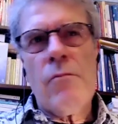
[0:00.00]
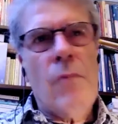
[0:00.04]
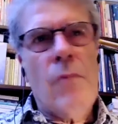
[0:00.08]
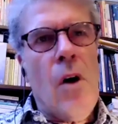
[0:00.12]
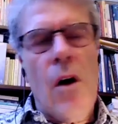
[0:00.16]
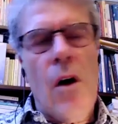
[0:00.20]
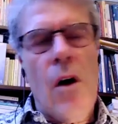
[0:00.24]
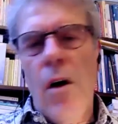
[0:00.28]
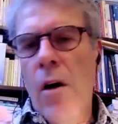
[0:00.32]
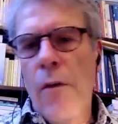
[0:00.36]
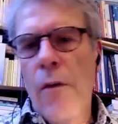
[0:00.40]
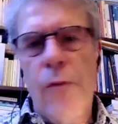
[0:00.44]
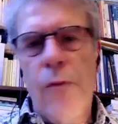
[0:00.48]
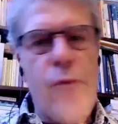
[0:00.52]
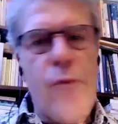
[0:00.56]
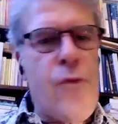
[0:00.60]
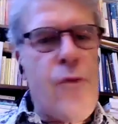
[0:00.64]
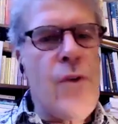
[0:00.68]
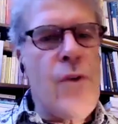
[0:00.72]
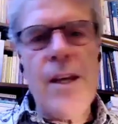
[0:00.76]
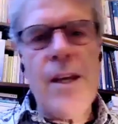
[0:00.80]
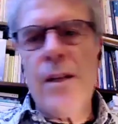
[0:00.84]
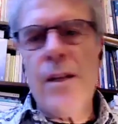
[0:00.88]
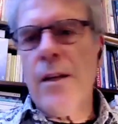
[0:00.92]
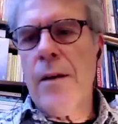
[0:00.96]
Or
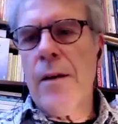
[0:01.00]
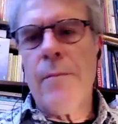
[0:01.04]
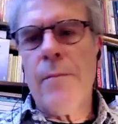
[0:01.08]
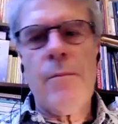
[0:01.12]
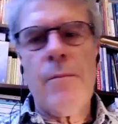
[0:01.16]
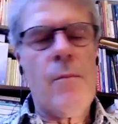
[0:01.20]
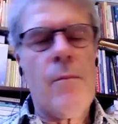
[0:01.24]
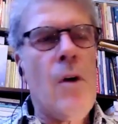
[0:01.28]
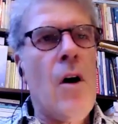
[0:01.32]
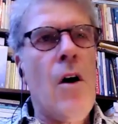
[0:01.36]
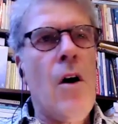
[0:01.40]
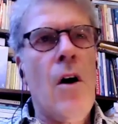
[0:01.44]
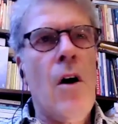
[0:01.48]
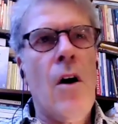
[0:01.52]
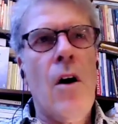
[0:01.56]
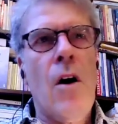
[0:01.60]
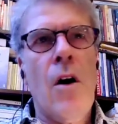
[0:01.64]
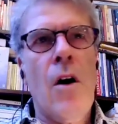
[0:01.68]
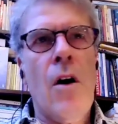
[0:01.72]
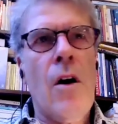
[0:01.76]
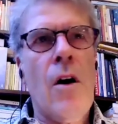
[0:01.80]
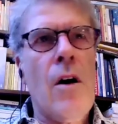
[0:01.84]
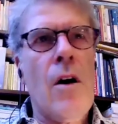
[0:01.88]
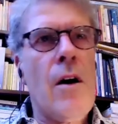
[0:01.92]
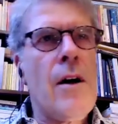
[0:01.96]
freedom,
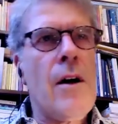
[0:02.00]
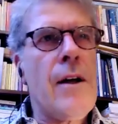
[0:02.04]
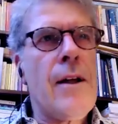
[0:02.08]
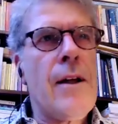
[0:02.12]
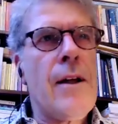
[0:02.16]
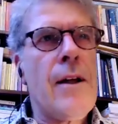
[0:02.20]
or